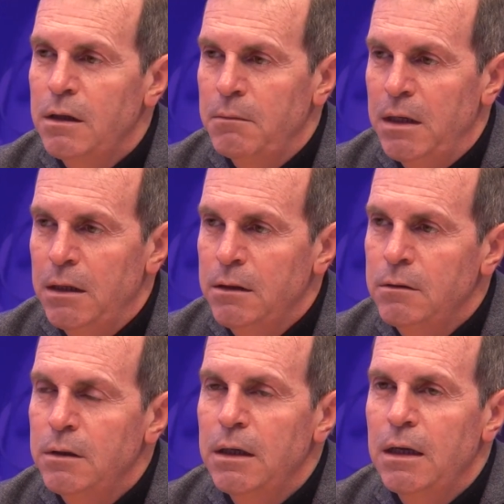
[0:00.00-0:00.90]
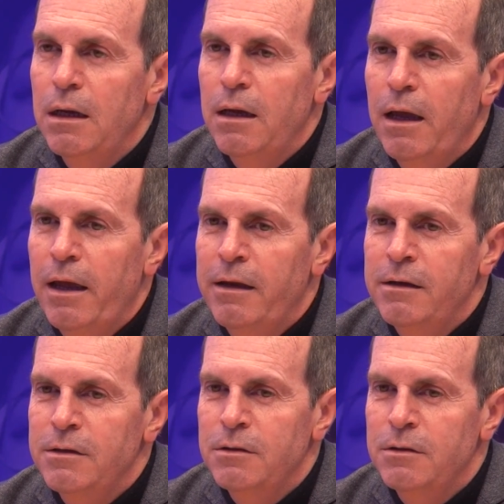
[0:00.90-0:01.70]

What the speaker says: in Milan and